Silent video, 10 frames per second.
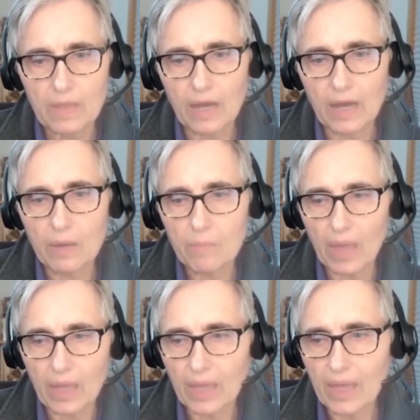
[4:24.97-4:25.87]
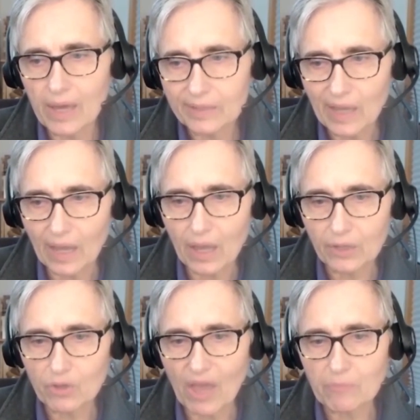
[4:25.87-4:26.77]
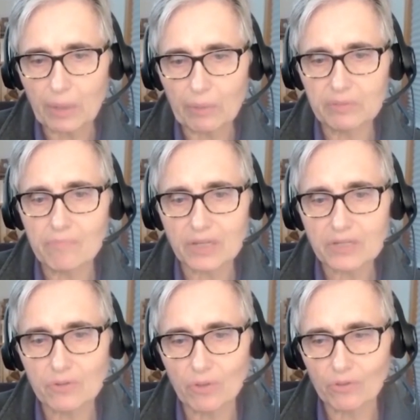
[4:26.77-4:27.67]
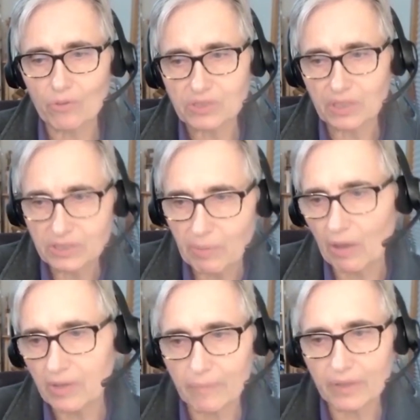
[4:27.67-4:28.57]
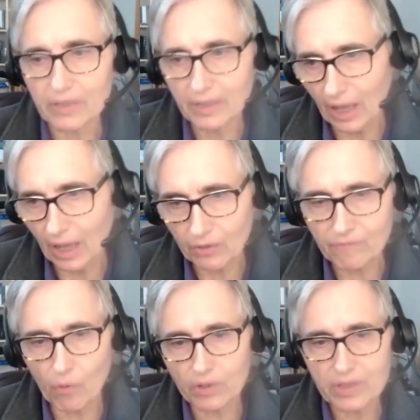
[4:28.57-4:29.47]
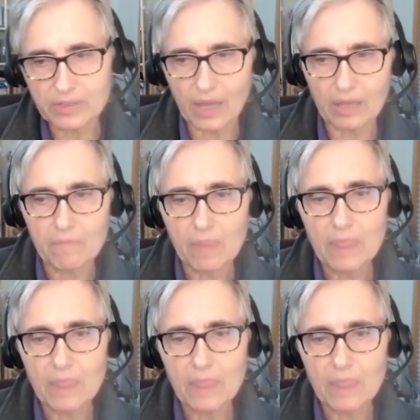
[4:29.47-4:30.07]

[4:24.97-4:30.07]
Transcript: And I know you haven't been able to measure those things biochemically, and I look forward to the day